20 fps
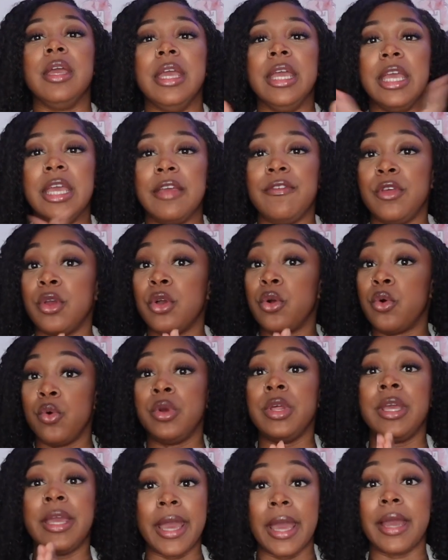if your
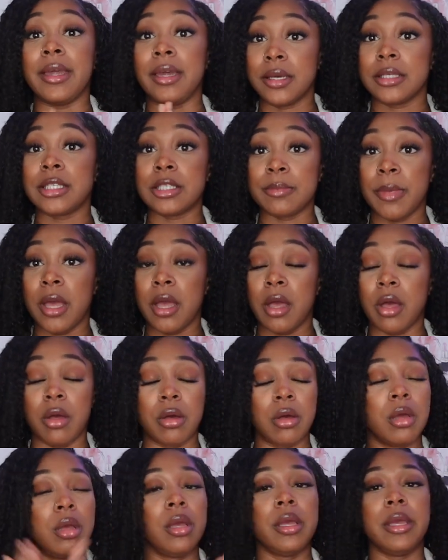cootie cat does smell,